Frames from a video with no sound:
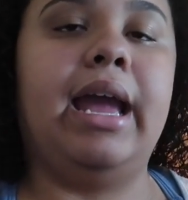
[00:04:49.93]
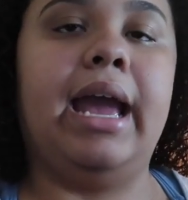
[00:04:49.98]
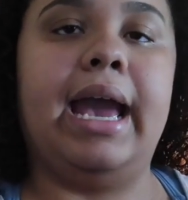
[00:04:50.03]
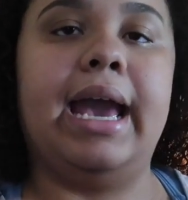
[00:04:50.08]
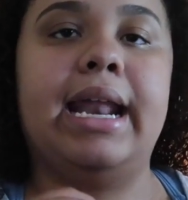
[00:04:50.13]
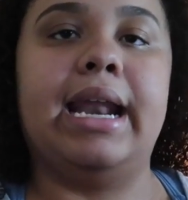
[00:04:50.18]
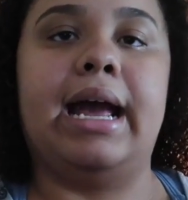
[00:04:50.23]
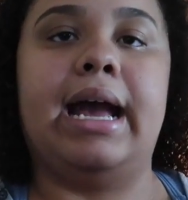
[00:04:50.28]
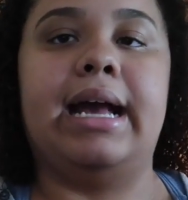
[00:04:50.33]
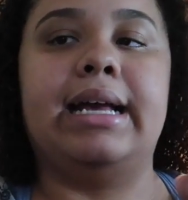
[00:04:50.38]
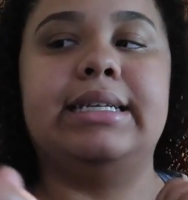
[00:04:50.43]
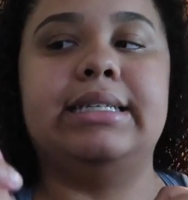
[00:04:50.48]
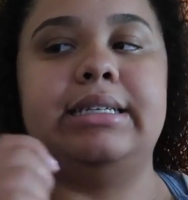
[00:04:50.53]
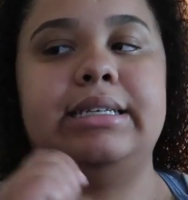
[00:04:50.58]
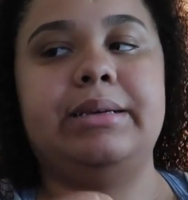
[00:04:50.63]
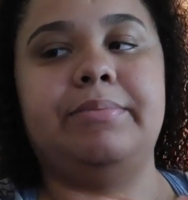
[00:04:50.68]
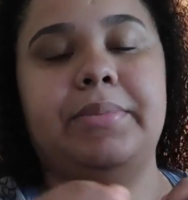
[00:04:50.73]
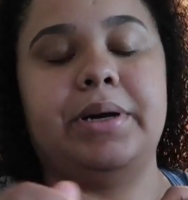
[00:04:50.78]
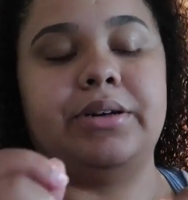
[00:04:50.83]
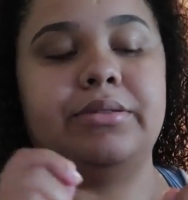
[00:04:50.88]
and I
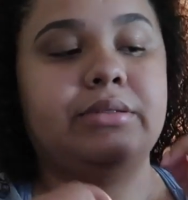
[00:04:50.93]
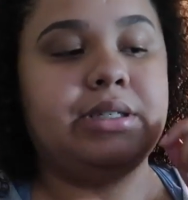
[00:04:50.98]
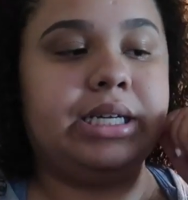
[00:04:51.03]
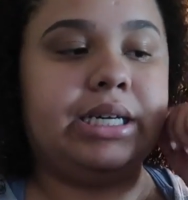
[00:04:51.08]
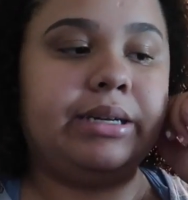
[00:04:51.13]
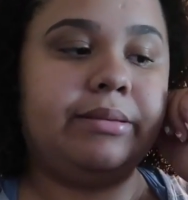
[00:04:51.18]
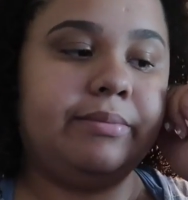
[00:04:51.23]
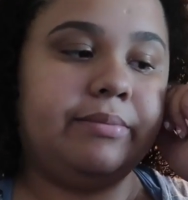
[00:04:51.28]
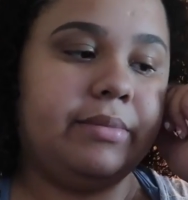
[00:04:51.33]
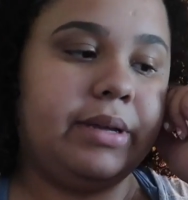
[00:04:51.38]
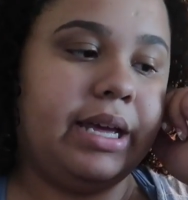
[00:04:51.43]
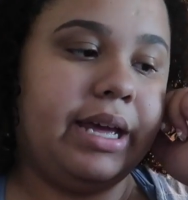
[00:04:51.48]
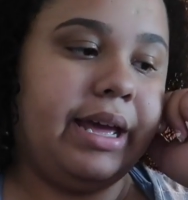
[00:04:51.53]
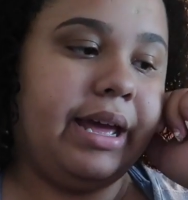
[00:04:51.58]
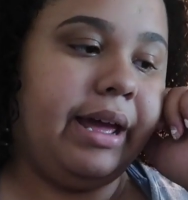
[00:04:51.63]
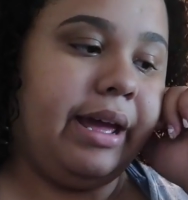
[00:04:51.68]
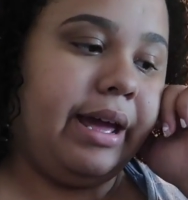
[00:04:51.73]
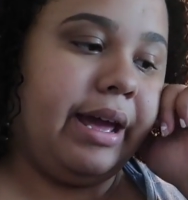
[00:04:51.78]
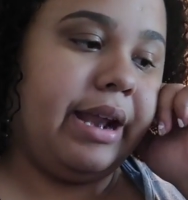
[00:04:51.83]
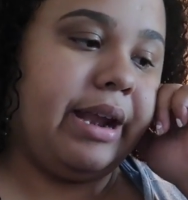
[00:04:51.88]
deboned it,
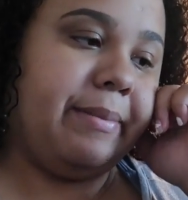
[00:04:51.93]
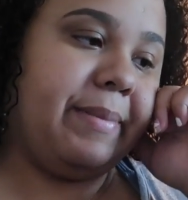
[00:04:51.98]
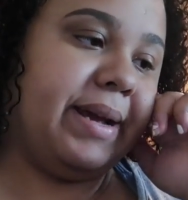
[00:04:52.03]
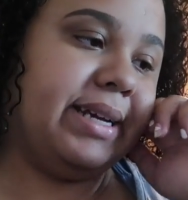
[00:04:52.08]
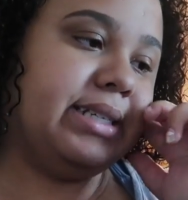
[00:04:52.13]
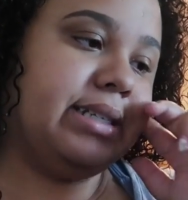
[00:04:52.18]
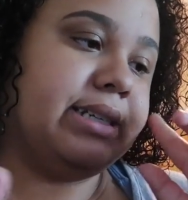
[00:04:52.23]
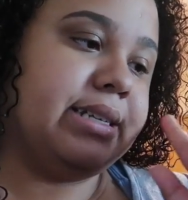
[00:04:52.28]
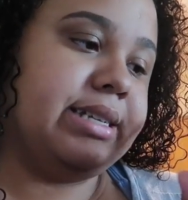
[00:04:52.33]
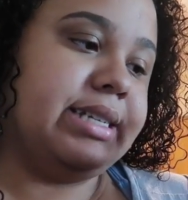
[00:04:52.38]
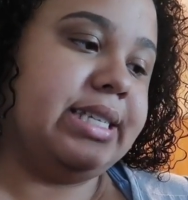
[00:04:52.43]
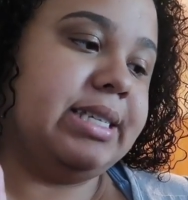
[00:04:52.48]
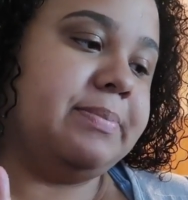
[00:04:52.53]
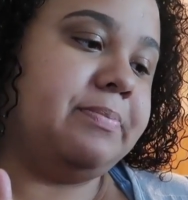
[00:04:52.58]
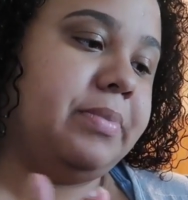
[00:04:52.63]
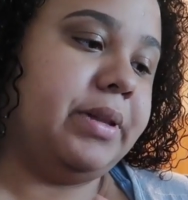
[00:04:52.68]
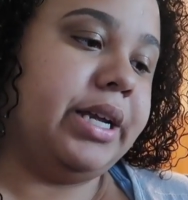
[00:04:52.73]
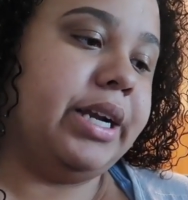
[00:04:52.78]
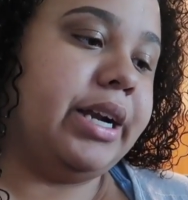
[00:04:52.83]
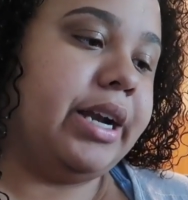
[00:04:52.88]
and I basically
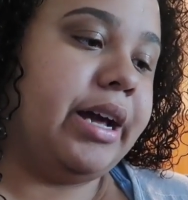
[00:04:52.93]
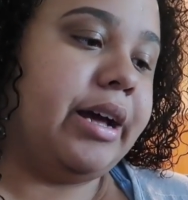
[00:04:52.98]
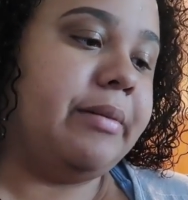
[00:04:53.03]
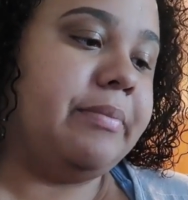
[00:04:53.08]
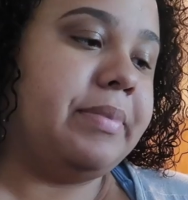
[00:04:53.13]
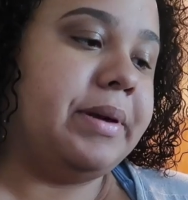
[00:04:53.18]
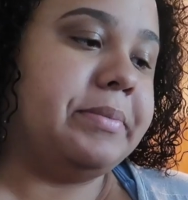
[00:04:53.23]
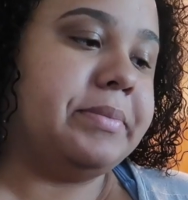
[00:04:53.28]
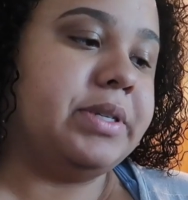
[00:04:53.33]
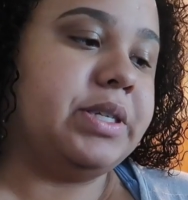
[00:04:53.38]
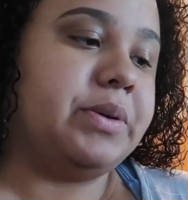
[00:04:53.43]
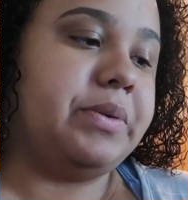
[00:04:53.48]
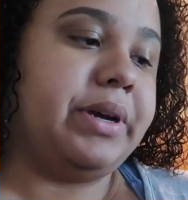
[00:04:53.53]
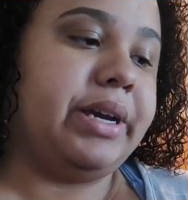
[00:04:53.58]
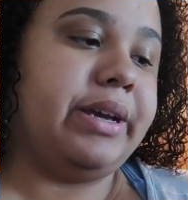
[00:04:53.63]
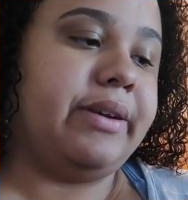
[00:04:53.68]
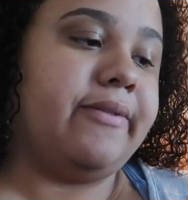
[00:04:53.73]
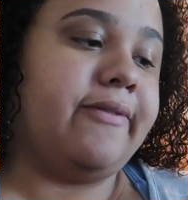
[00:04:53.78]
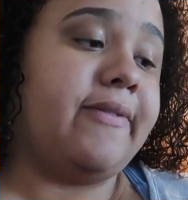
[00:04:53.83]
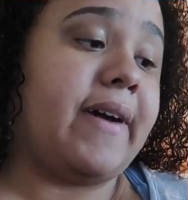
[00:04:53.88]
split it up in
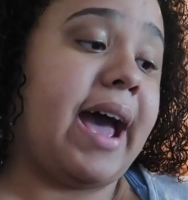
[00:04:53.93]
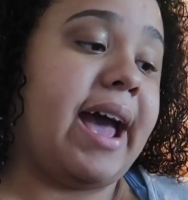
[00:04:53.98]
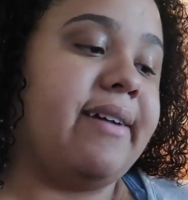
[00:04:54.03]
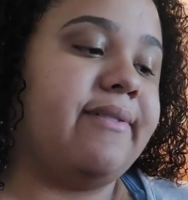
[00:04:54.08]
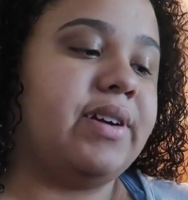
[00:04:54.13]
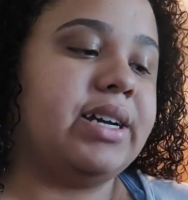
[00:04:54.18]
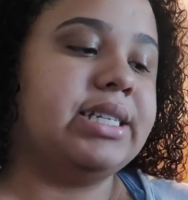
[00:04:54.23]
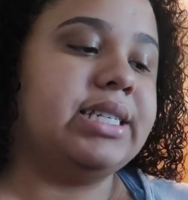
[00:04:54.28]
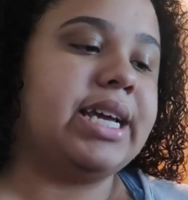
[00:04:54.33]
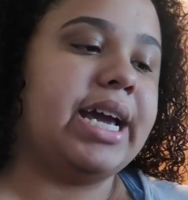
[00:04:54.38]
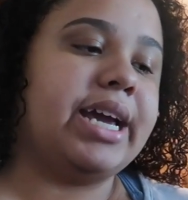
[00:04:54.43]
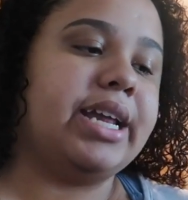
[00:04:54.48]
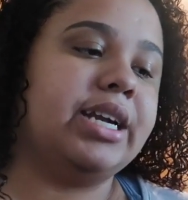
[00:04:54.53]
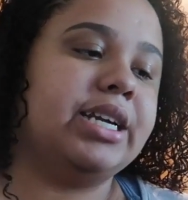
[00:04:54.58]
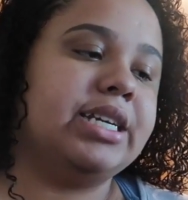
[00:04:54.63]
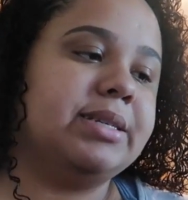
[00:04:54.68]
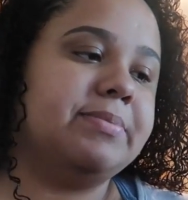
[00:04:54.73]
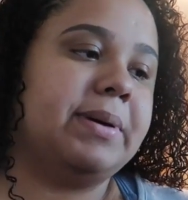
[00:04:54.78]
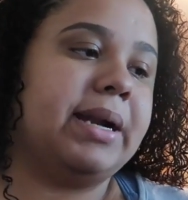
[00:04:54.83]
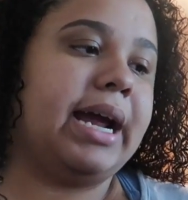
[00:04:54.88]
between 5
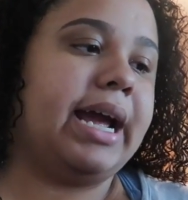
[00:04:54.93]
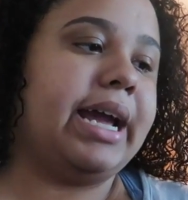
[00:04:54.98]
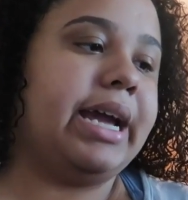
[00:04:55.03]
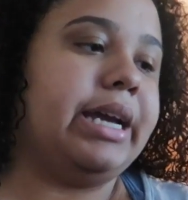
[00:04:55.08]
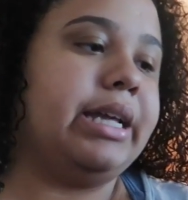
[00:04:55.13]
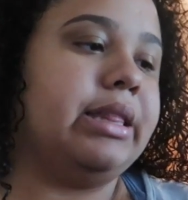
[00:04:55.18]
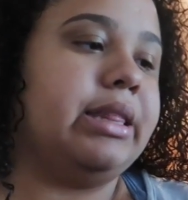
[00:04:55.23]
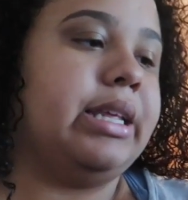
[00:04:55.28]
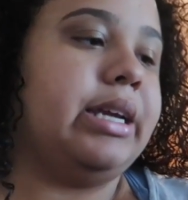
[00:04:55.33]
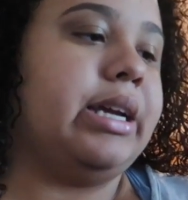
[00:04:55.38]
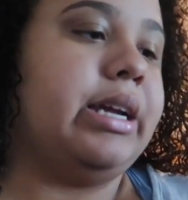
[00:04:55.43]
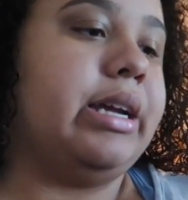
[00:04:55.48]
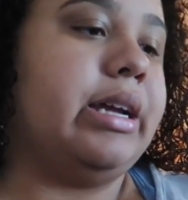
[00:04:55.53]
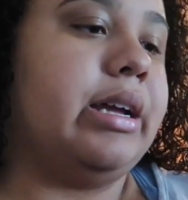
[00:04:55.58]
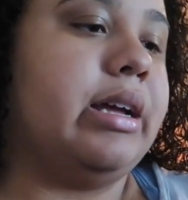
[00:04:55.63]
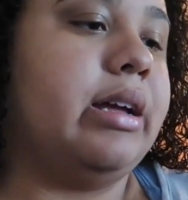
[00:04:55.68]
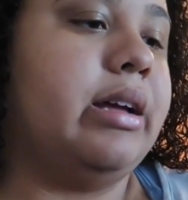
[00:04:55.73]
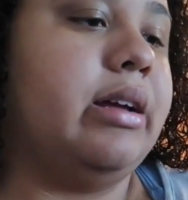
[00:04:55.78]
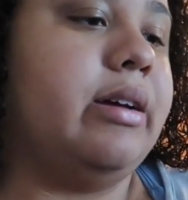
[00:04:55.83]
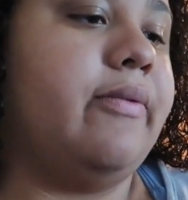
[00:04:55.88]
containers, but I ate the
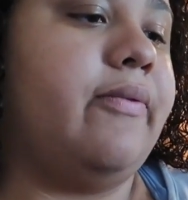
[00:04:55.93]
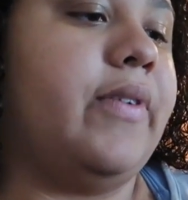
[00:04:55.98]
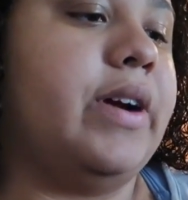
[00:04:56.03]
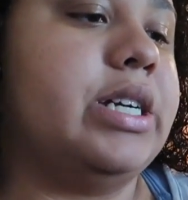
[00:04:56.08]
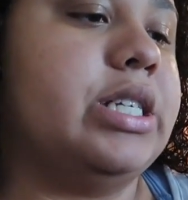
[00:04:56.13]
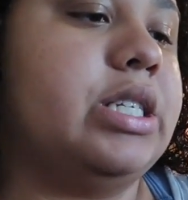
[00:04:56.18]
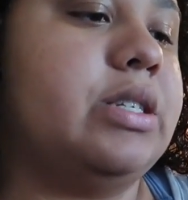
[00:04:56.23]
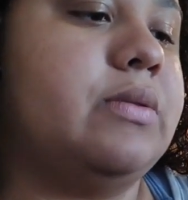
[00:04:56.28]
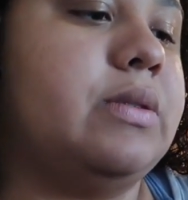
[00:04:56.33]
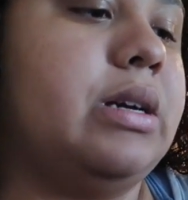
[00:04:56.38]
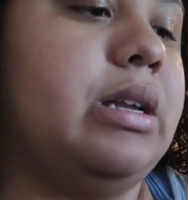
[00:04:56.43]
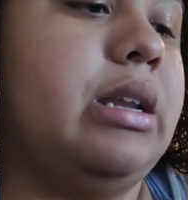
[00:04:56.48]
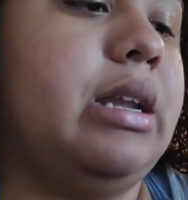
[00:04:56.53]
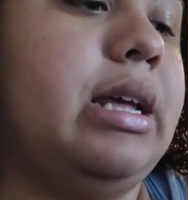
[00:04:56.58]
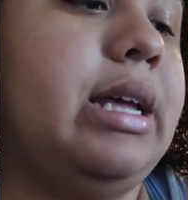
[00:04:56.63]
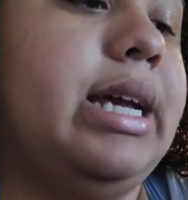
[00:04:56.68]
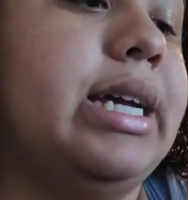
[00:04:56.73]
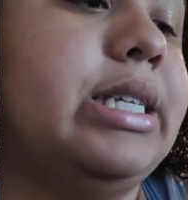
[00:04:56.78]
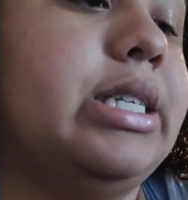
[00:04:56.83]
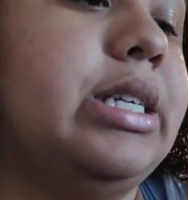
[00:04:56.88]
first one
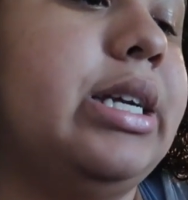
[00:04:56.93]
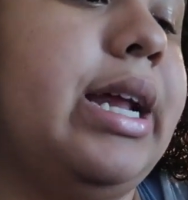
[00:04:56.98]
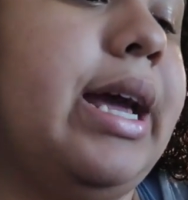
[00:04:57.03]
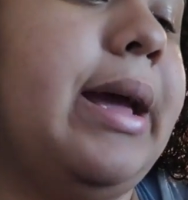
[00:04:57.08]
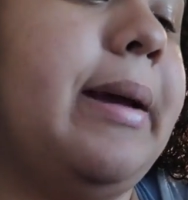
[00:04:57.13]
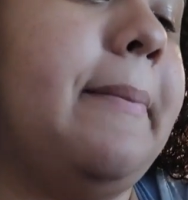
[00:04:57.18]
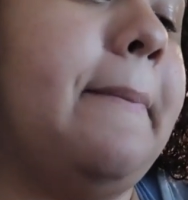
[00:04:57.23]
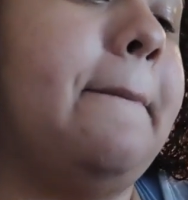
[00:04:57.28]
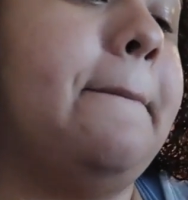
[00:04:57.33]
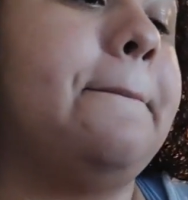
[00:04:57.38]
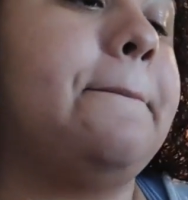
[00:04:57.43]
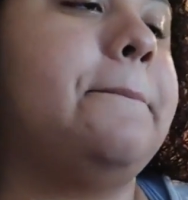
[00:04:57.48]
yesterday.